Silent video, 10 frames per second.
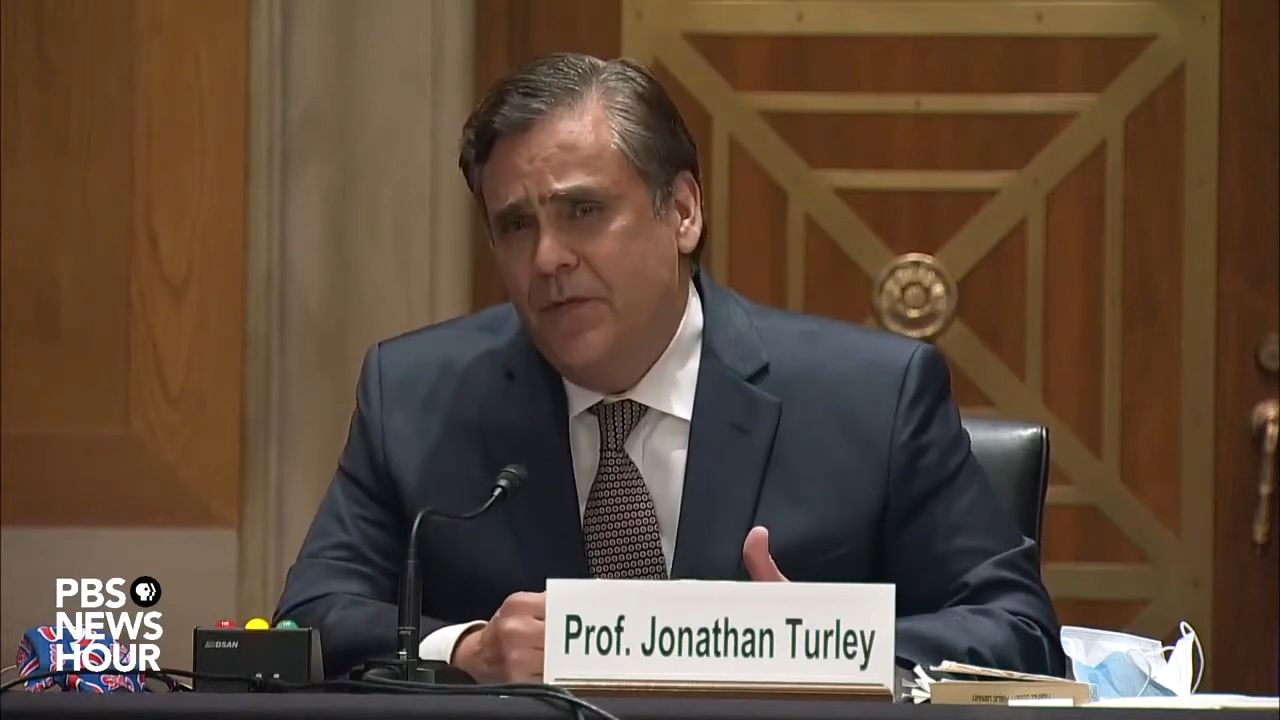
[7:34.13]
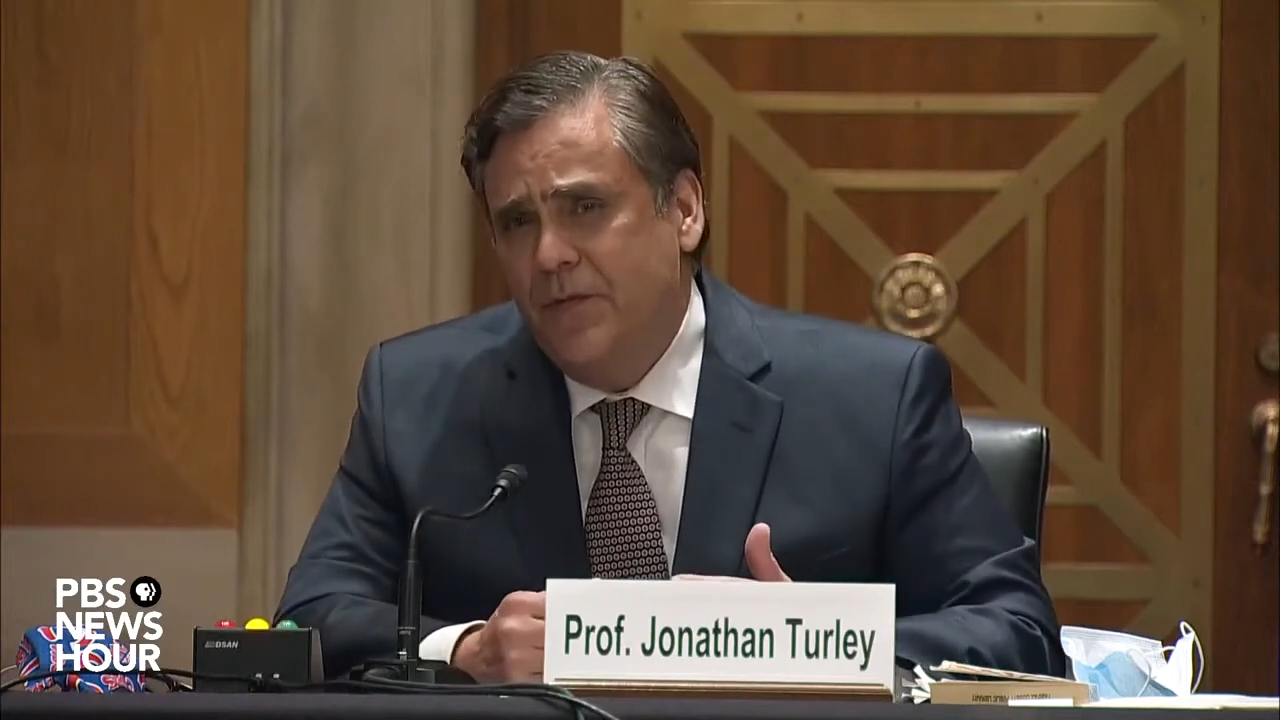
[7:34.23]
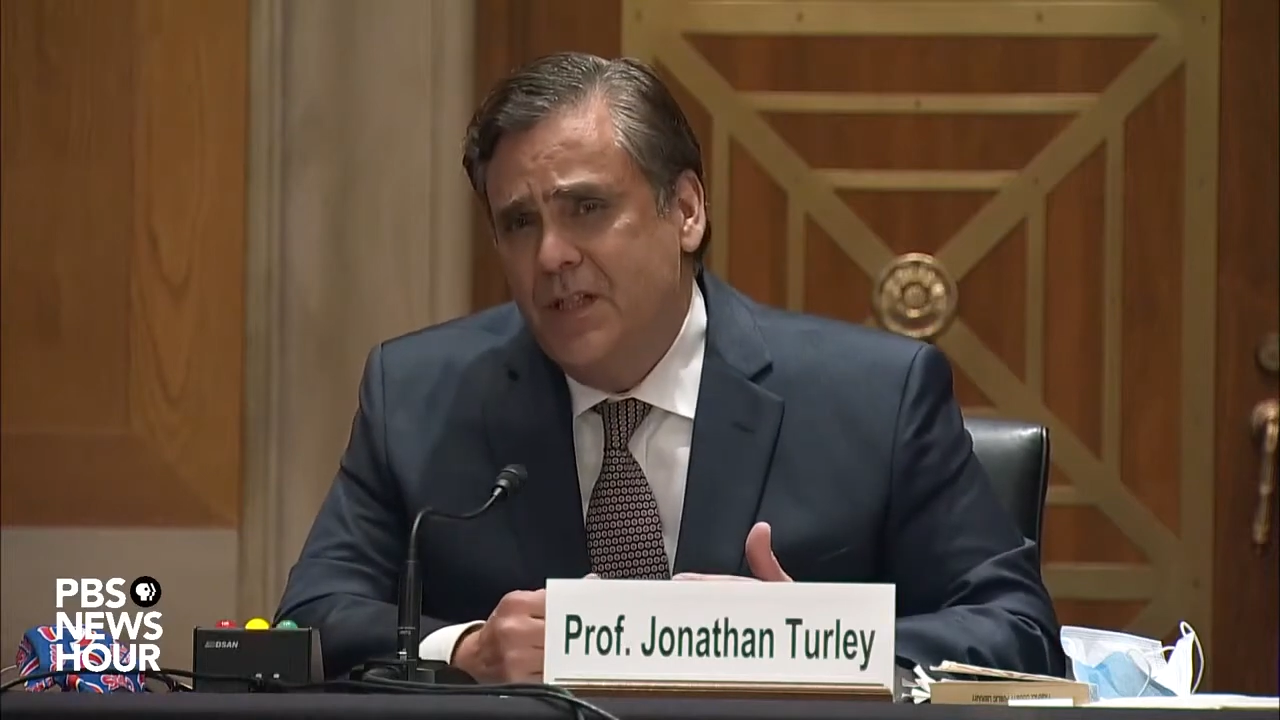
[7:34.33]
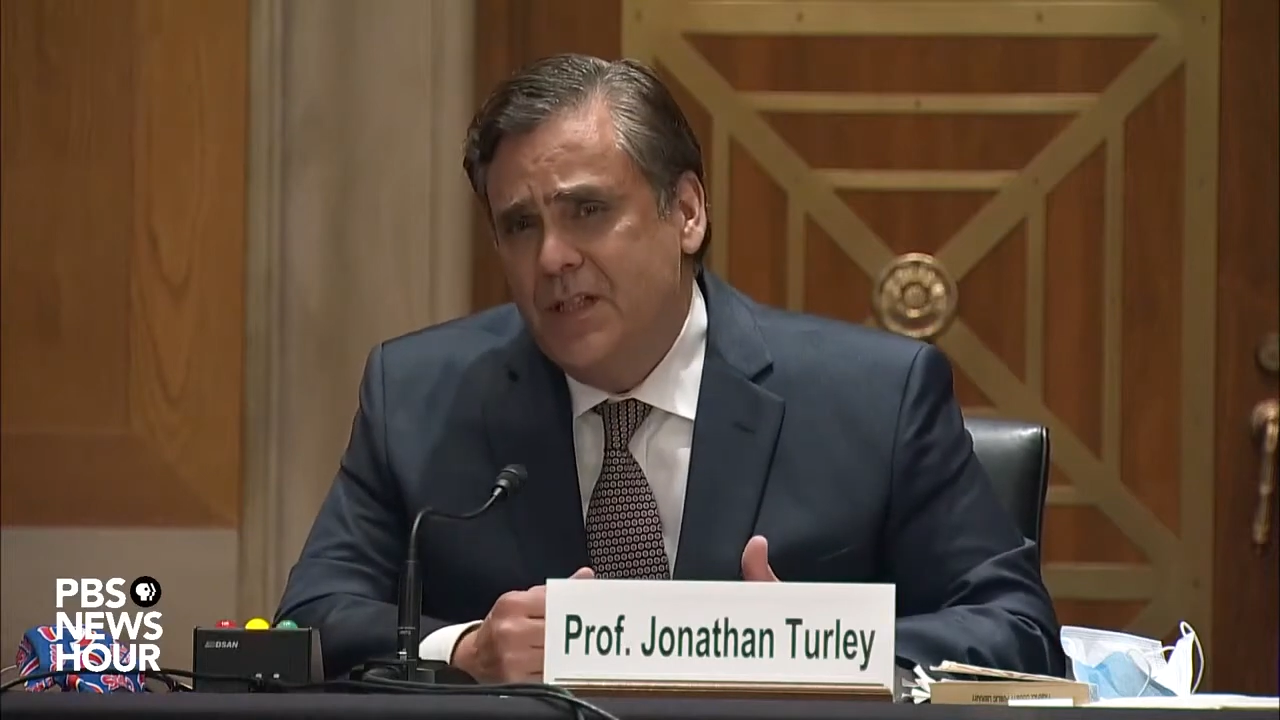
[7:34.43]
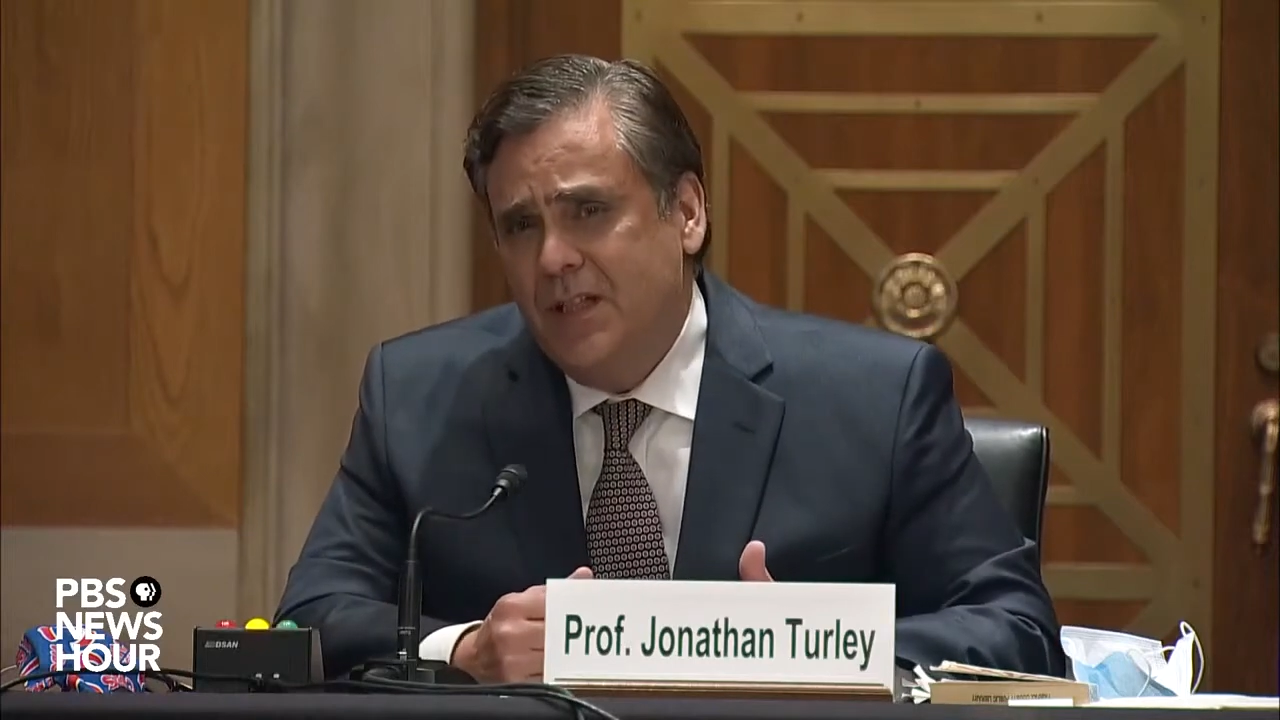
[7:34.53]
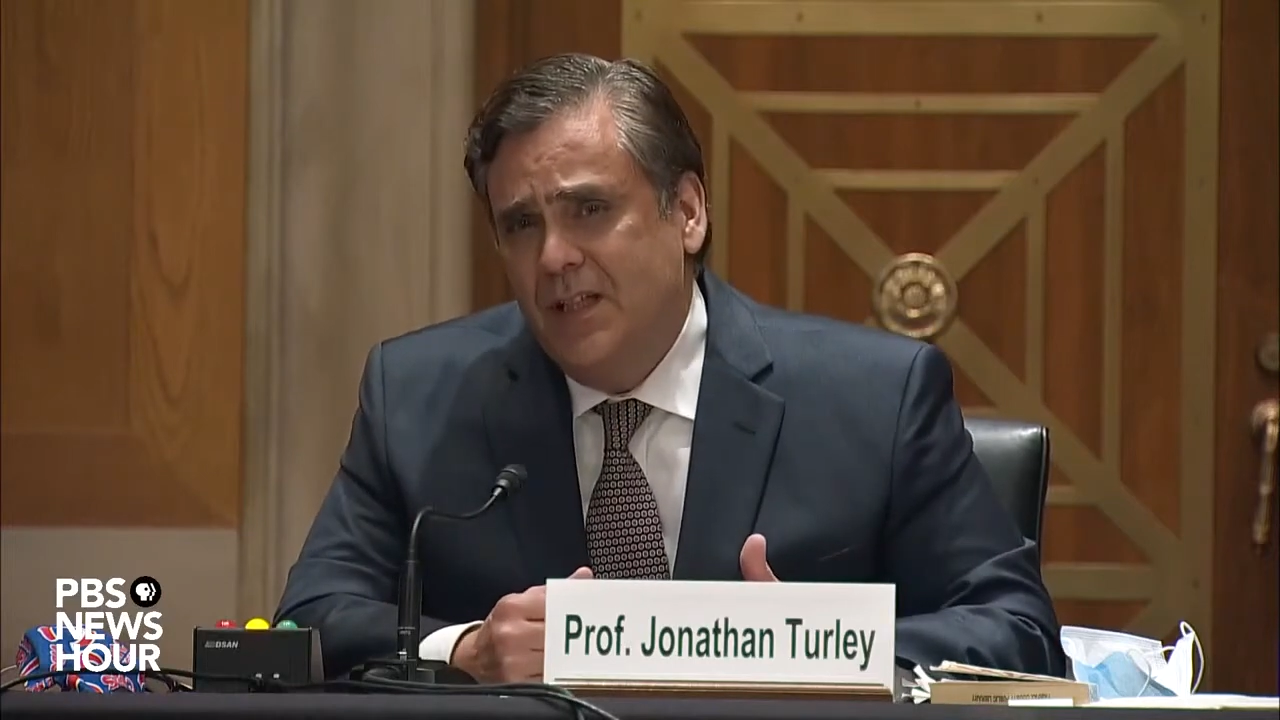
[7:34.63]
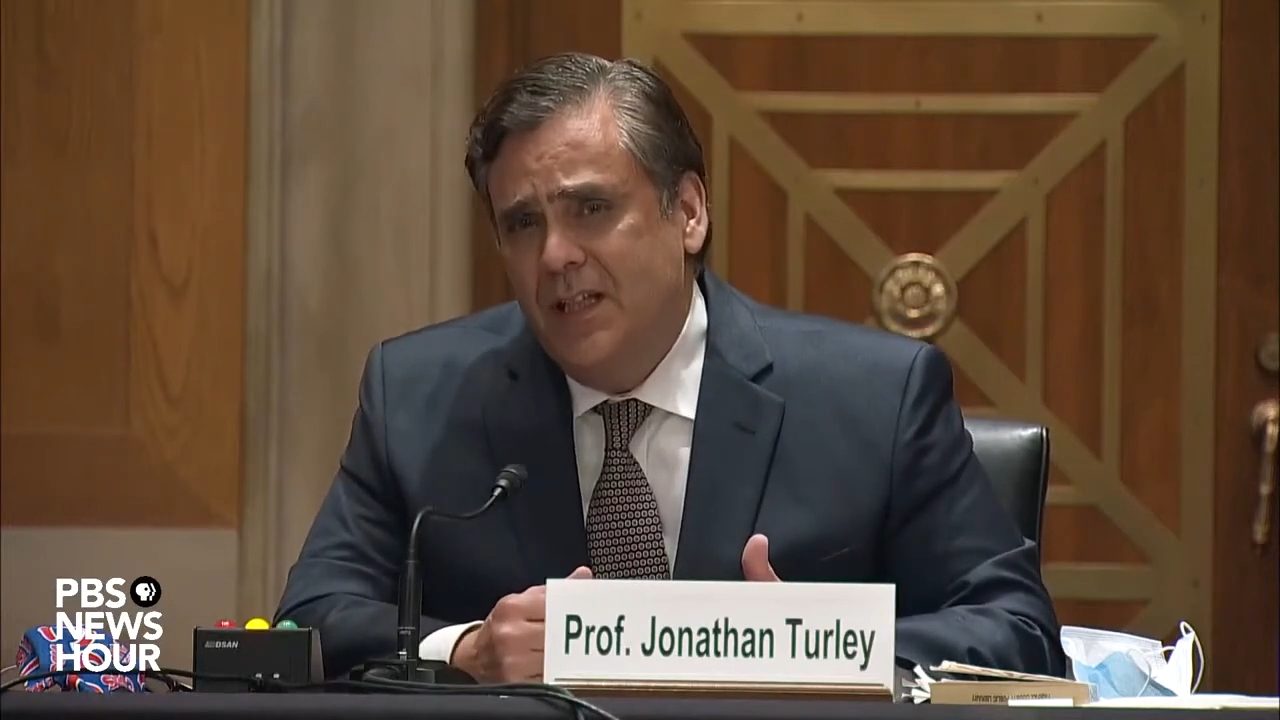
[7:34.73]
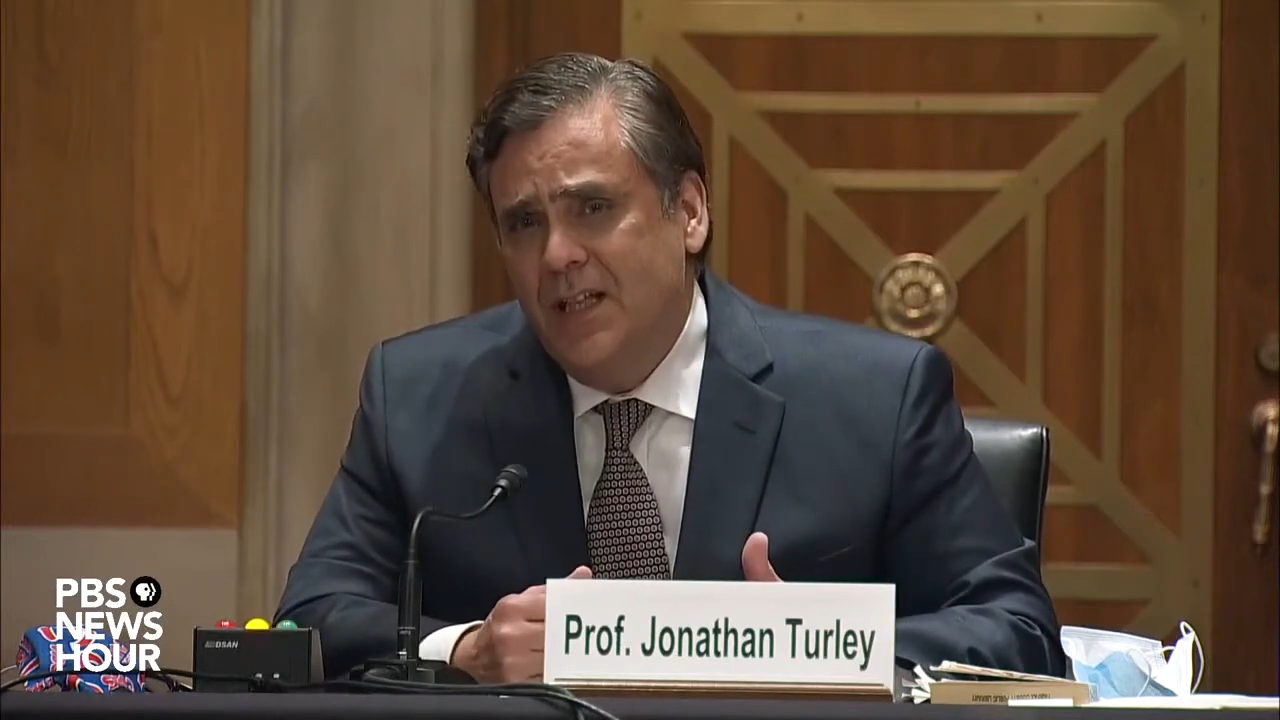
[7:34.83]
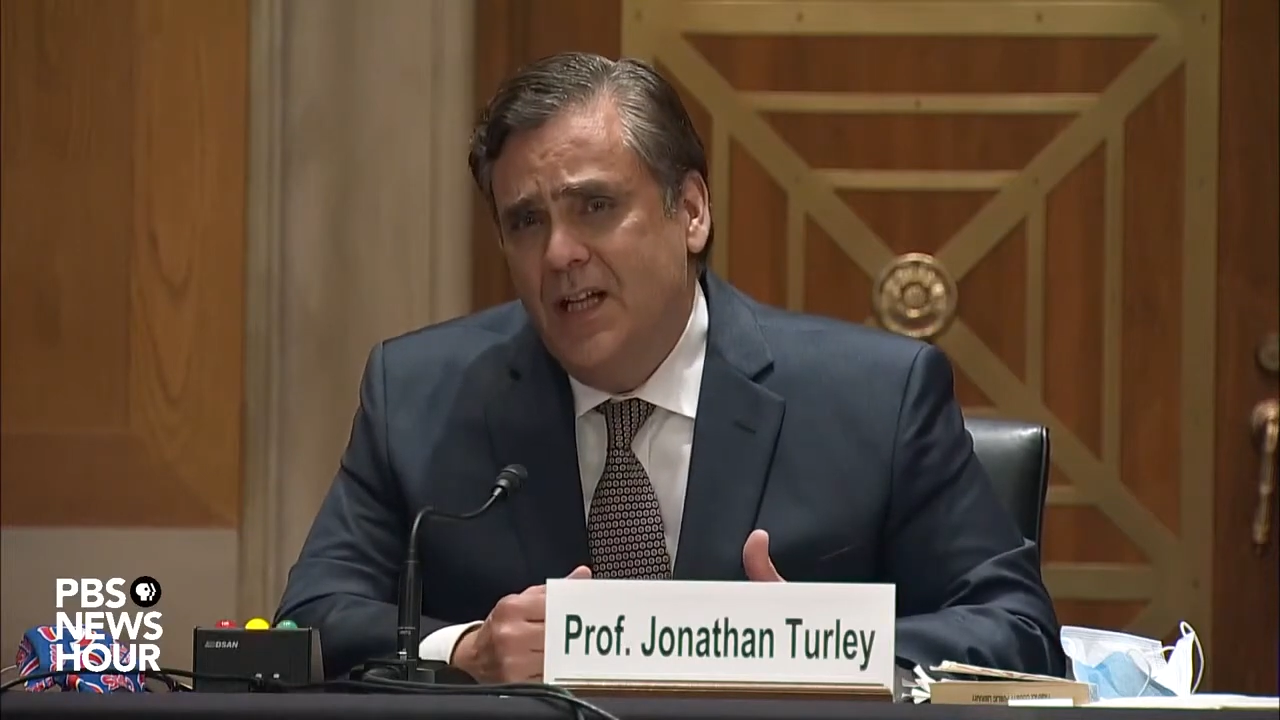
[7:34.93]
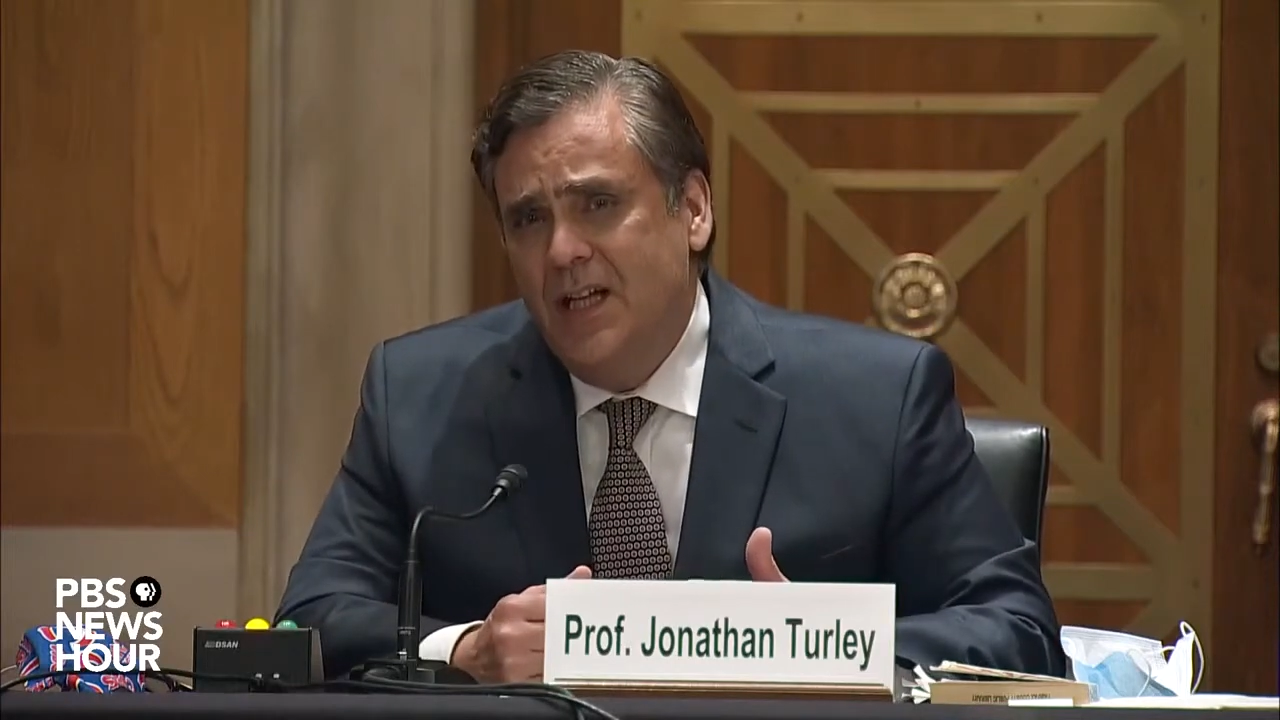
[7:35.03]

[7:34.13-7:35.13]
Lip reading: physically